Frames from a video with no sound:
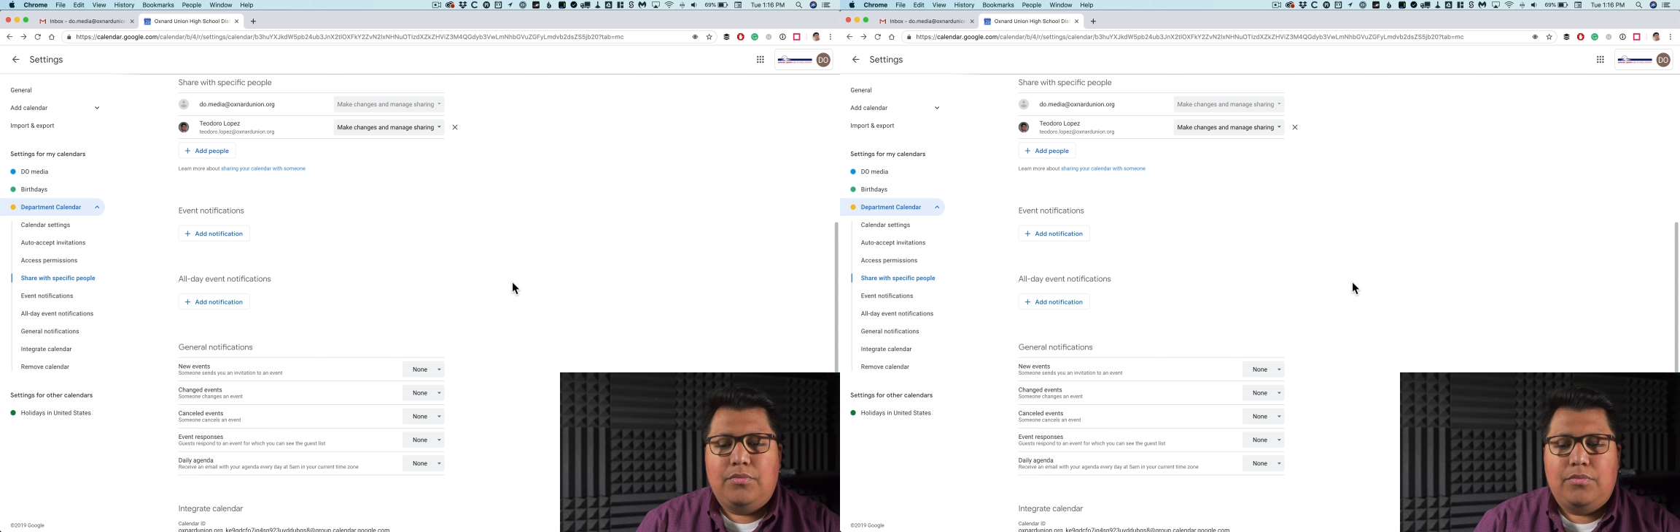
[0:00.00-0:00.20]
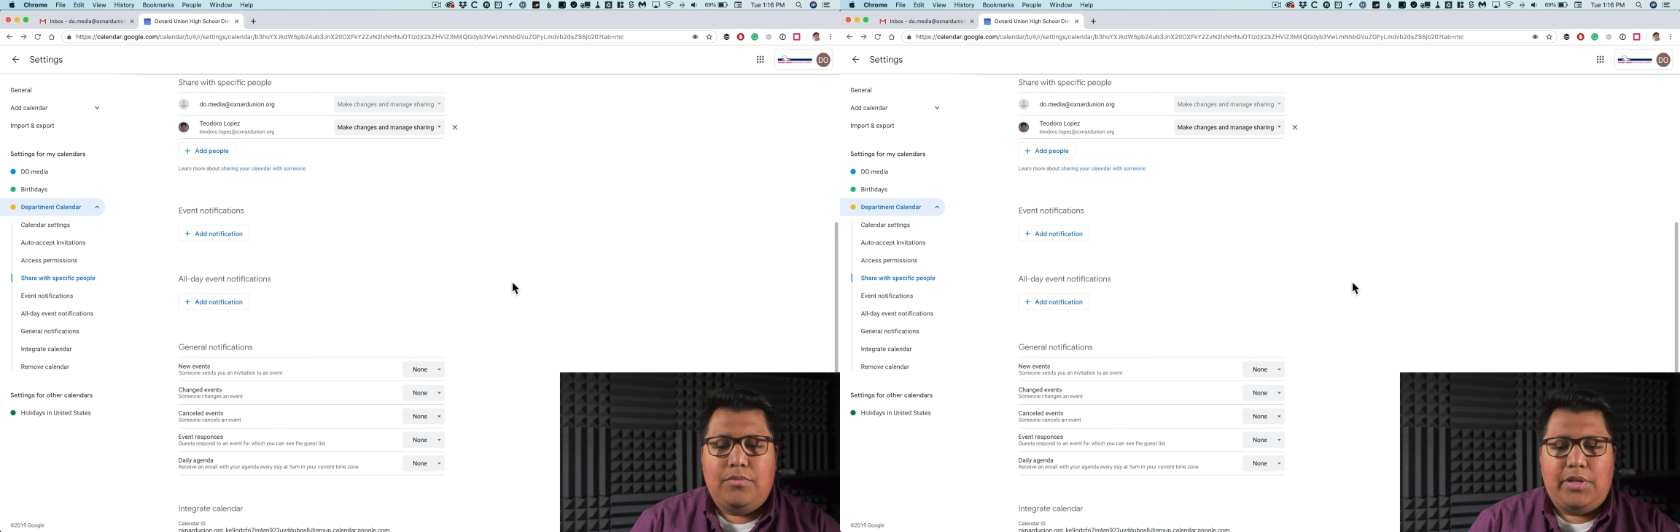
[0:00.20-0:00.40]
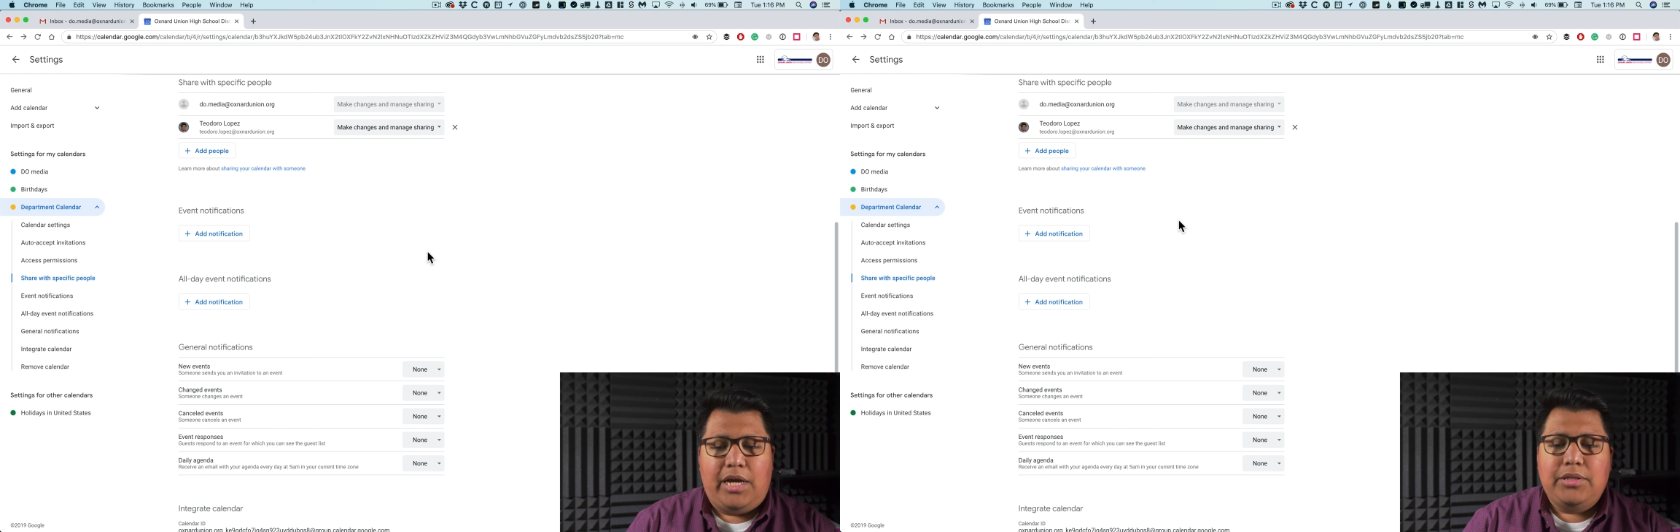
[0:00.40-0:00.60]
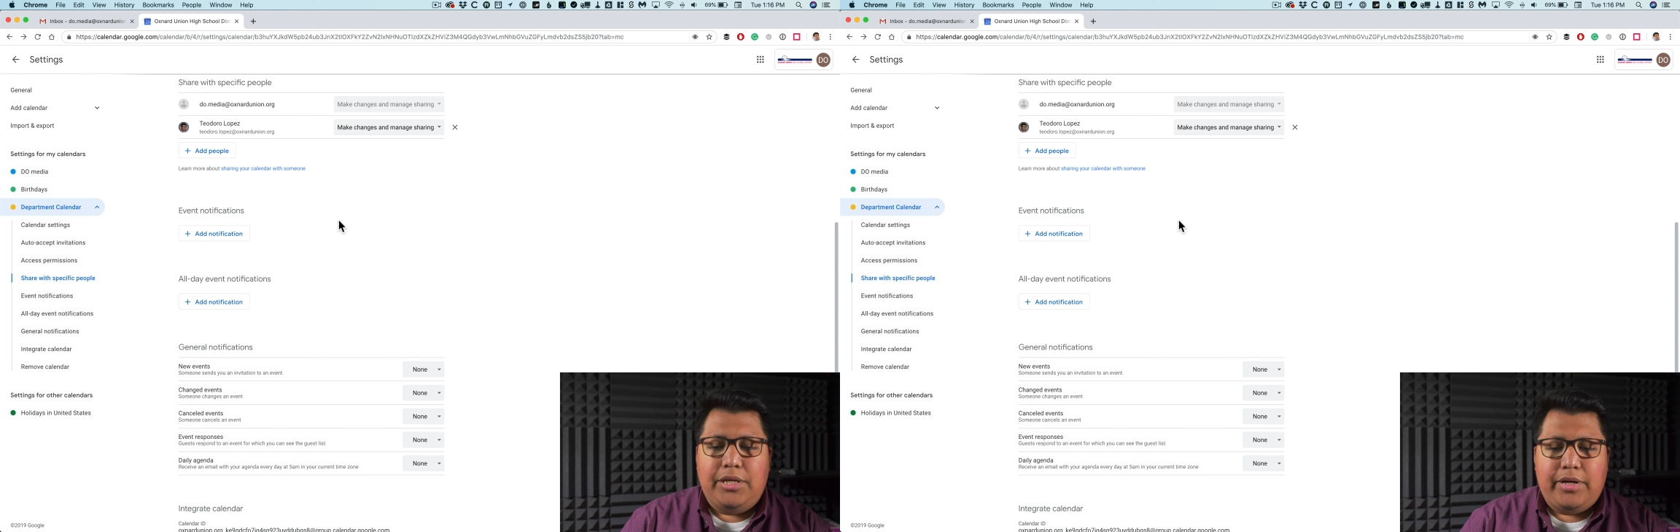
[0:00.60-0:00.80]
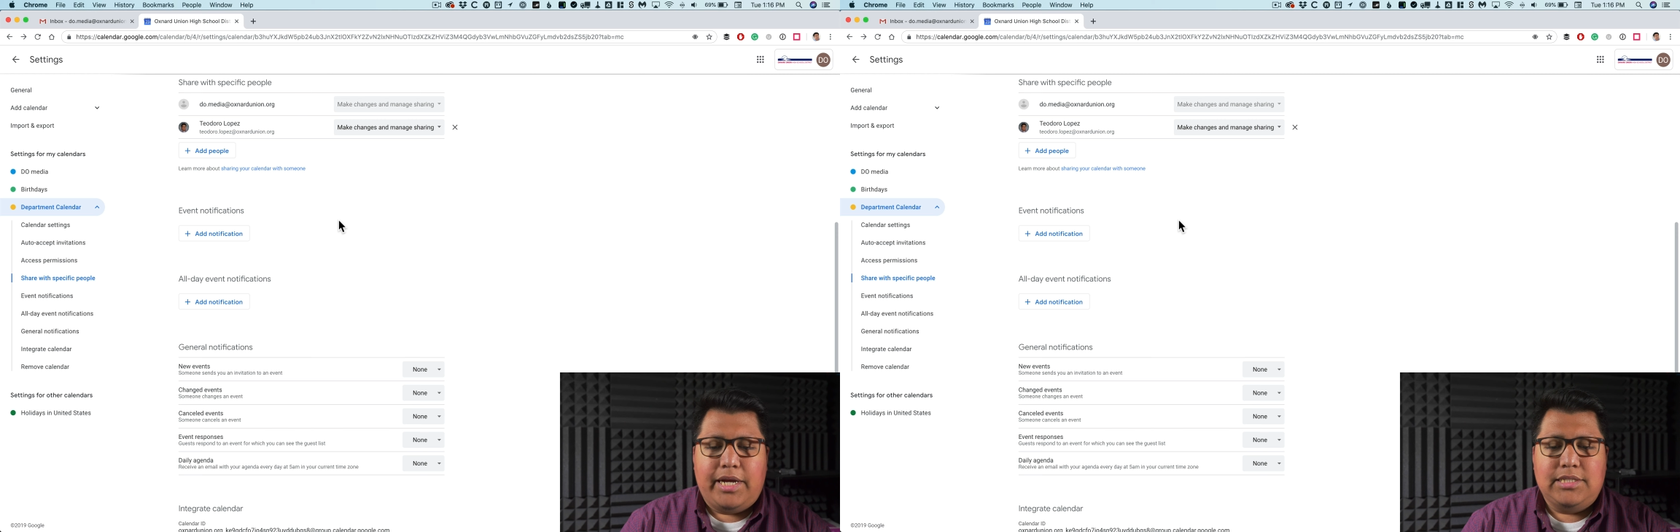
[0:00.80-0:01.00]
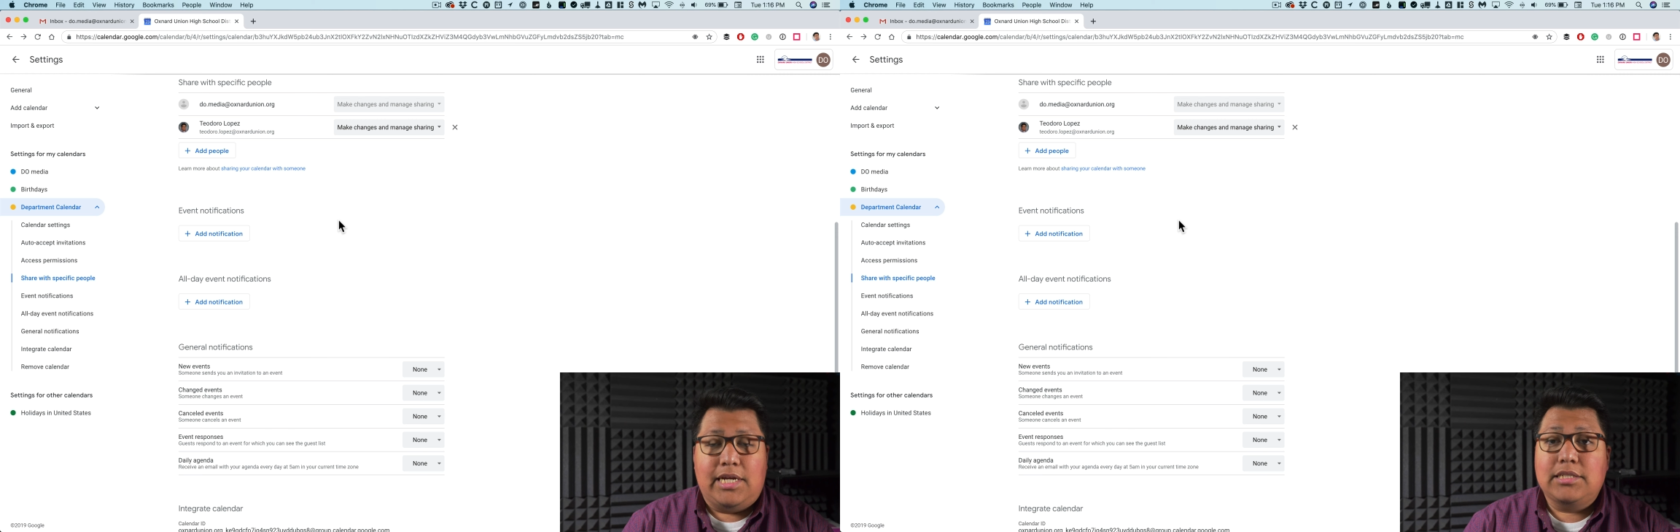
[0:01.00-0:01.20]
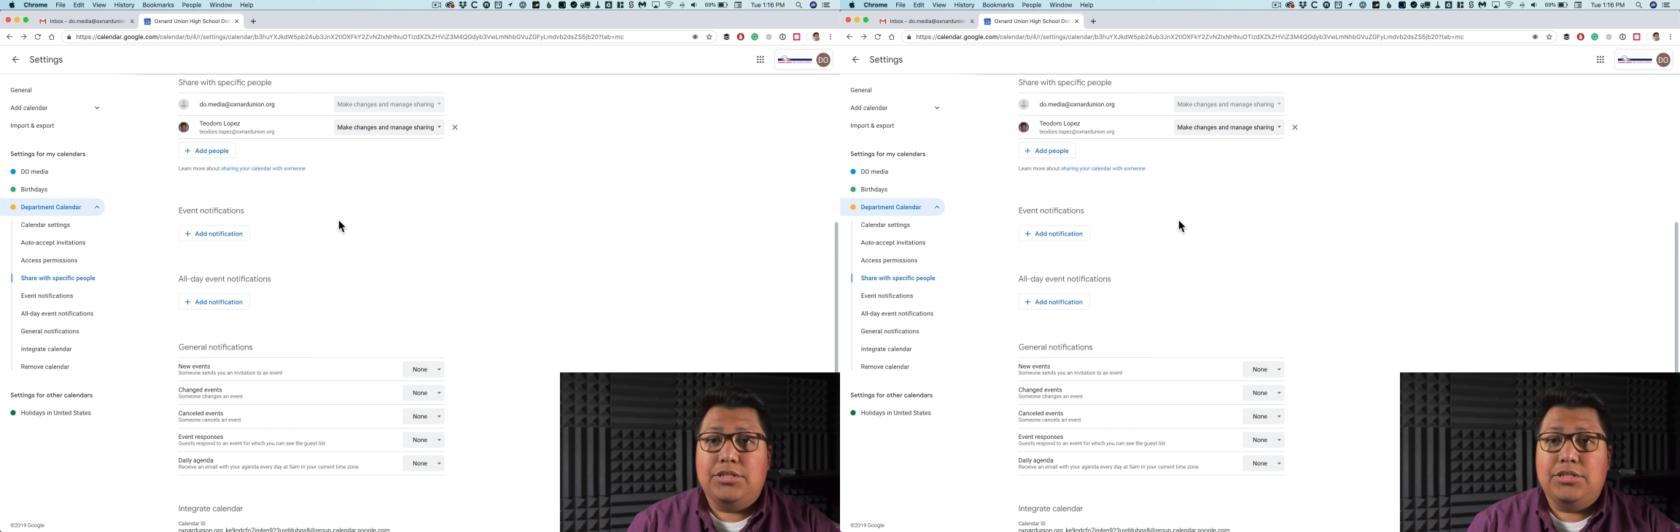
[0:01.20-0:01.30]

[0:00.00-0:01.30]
now Theo has access